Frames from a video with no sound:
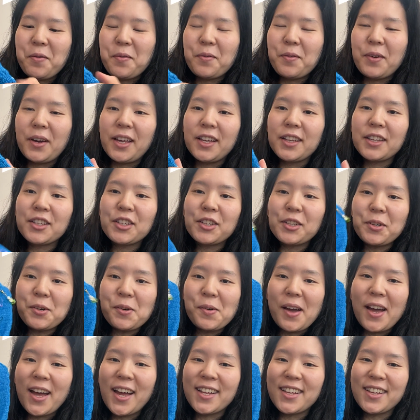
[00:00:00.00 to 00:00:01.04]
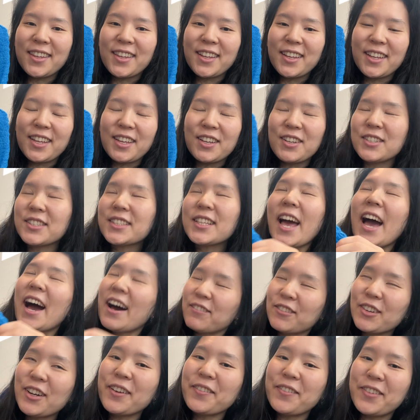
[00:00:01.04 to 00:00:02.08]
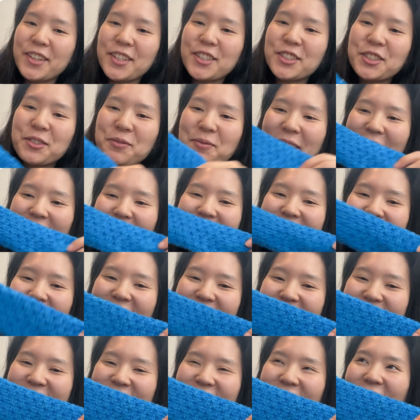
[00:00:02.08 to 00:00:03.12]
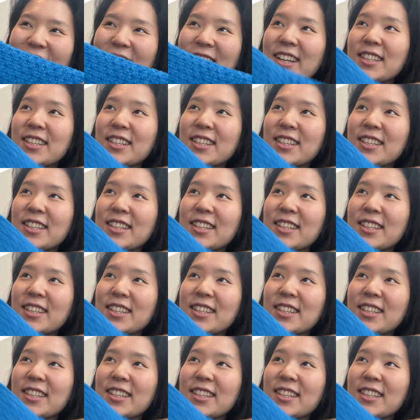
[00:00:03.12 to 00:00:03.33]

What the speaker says: wait to add in the heels after I finish my second sock.